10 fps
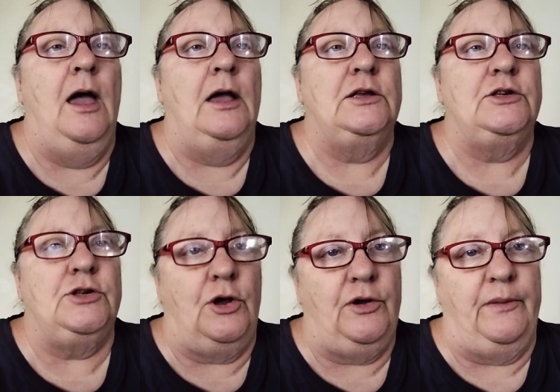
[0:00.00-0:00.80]

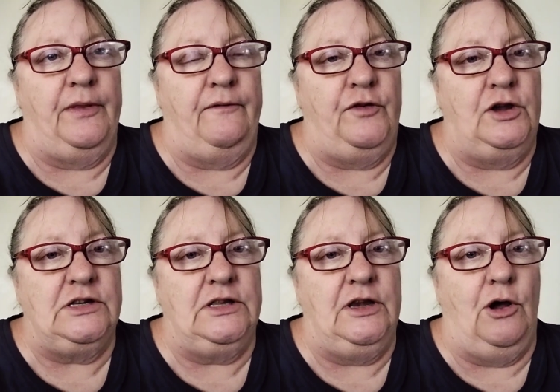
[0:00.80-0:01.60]
So the first
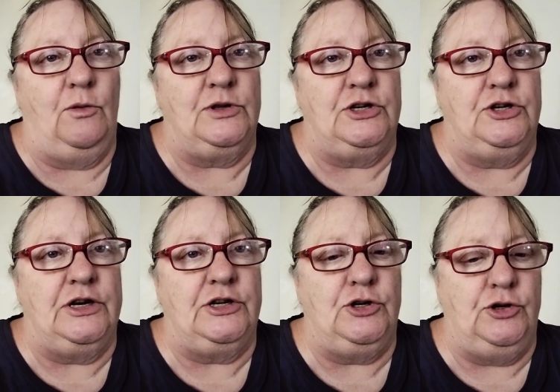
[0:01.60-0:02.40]
thing I would
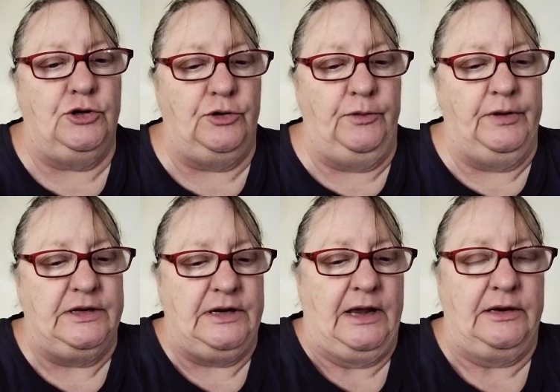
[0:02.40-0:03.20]
suggest you do is
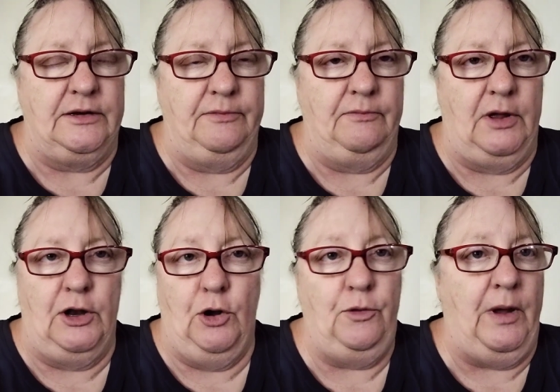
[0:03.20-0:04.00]
get a
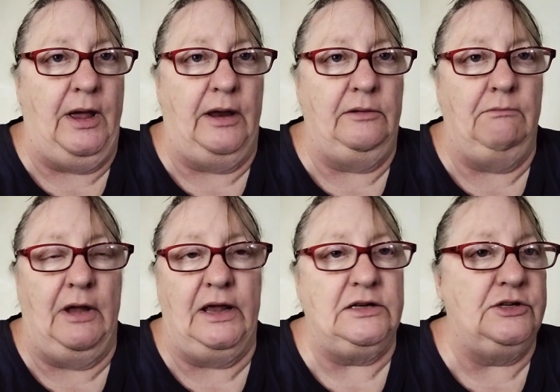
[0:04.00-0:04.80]
notepad,
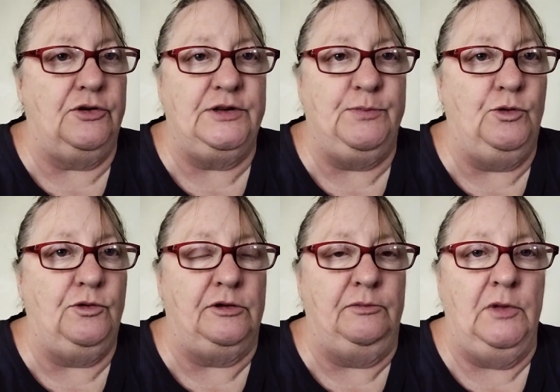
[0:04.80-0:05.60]
exercise
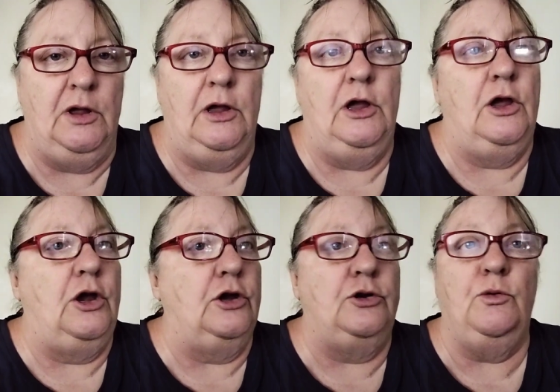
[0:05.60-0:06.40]
book. You
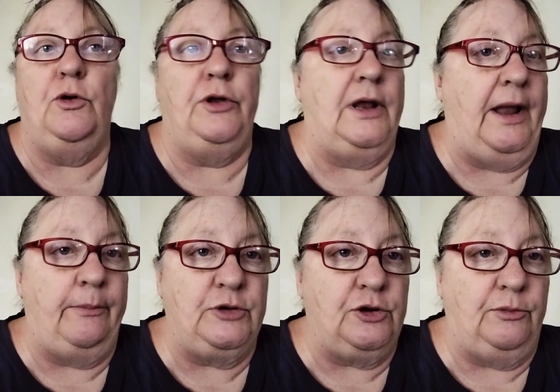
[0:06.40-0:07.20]
can do it on your
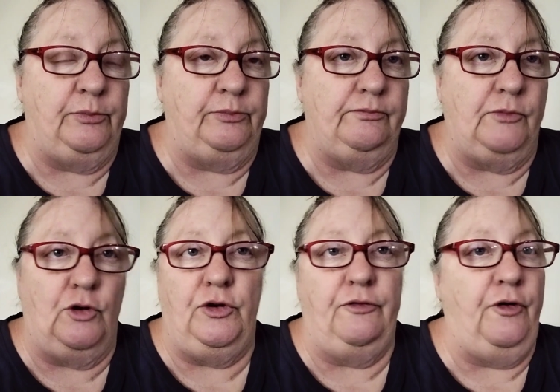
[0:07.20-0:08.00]
laptop,
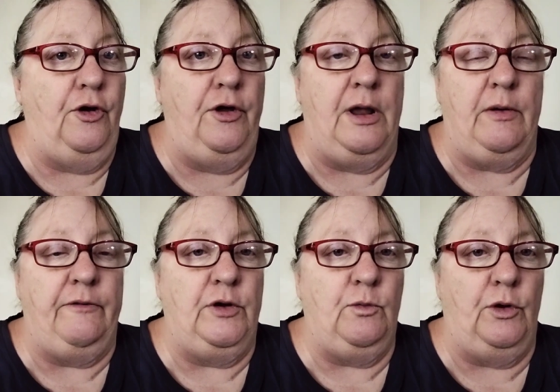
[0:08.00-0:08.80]
on your phone, however
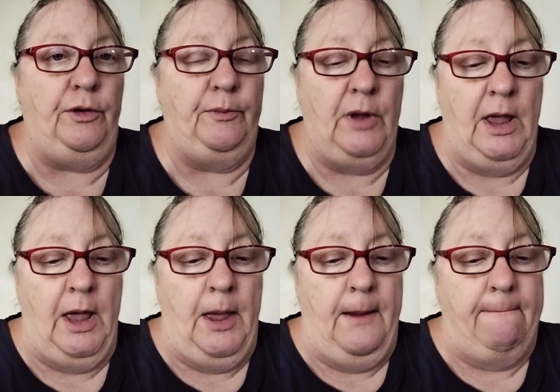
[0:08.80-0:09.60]
you want.
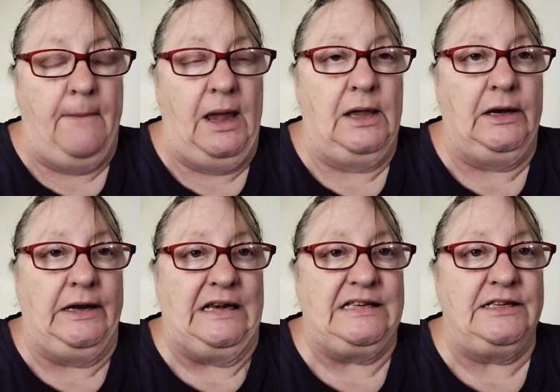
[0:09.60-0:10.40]
Make a
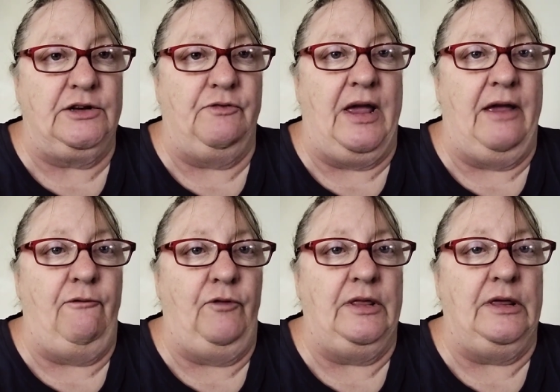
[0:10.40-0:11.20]
list of
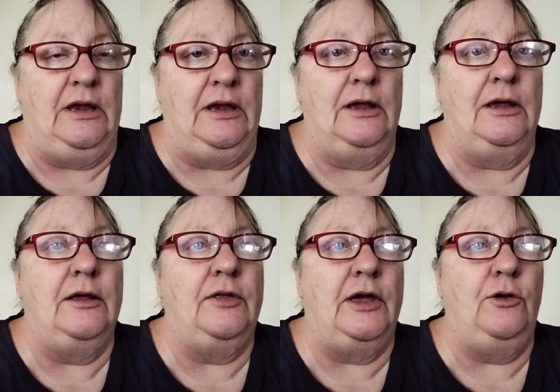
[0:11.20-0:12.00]
everything
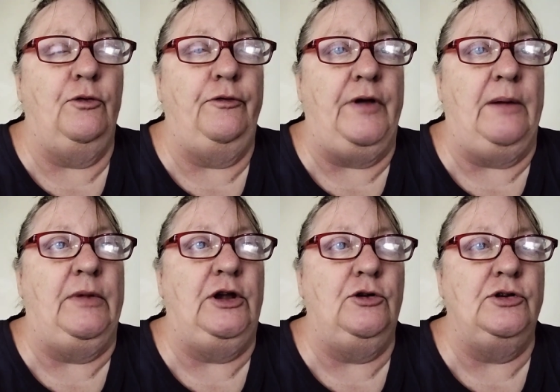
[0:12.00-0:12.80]
that your family
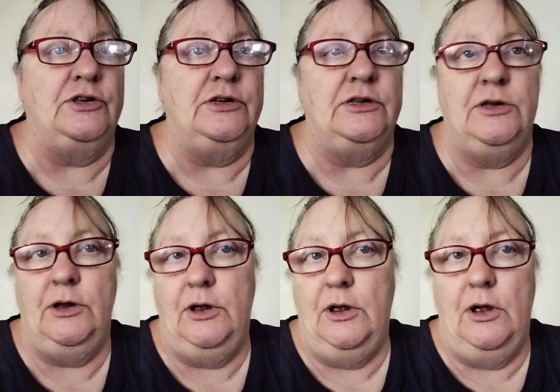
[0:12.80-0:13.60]
uses
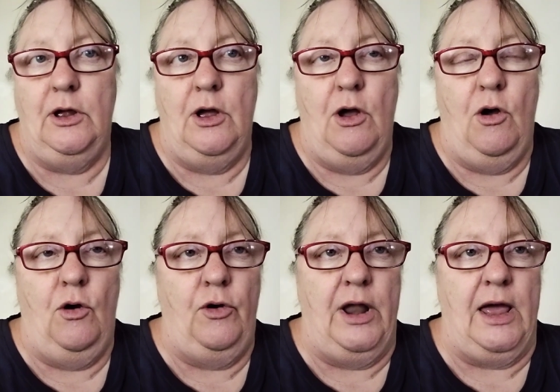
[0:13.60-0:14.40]

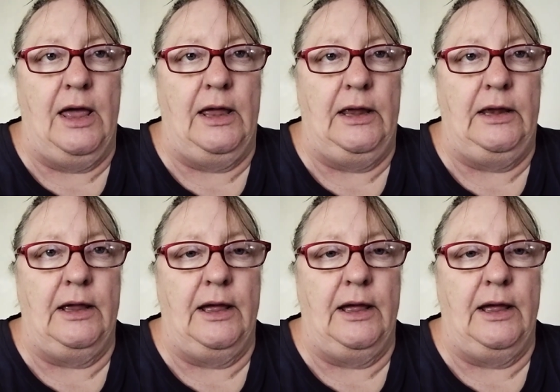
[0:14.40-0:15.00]
on a